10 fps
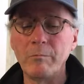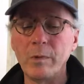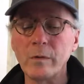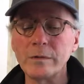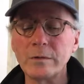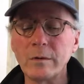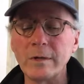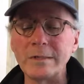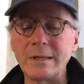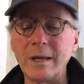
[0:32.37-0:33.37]
Both
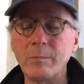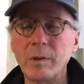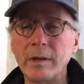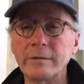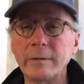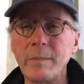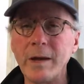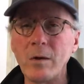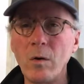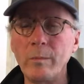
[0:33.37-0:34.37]
stories take place at
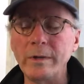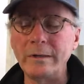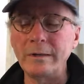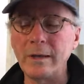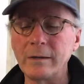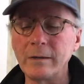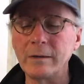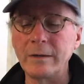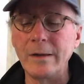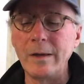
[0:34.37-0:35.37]
my home in Connecticut
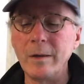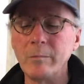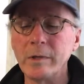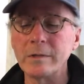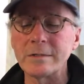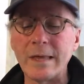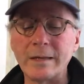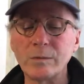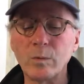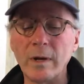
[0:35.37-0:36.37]
because
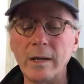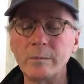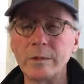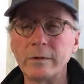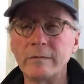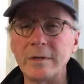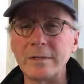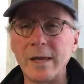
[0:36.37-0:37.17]
that's where I observe these